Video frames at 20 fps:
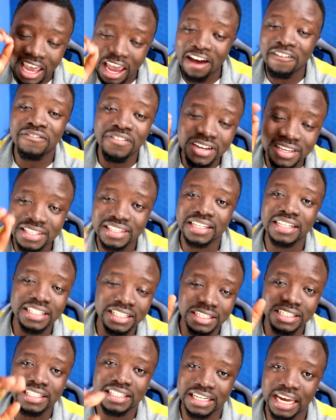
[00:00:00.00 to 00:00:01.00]
every
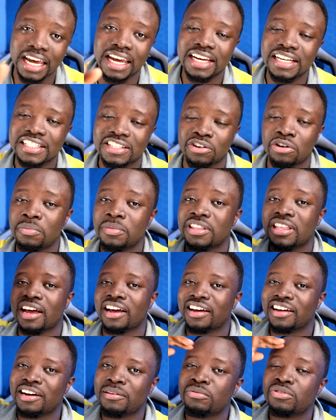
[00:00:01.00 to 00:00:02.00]
single day. To meet
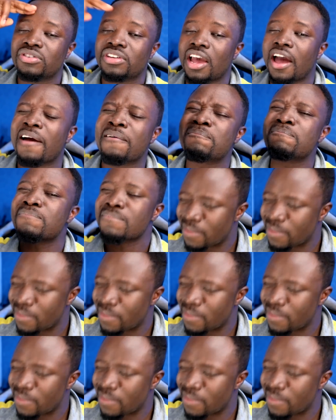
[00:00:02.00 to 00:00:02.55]
again, Abuzia.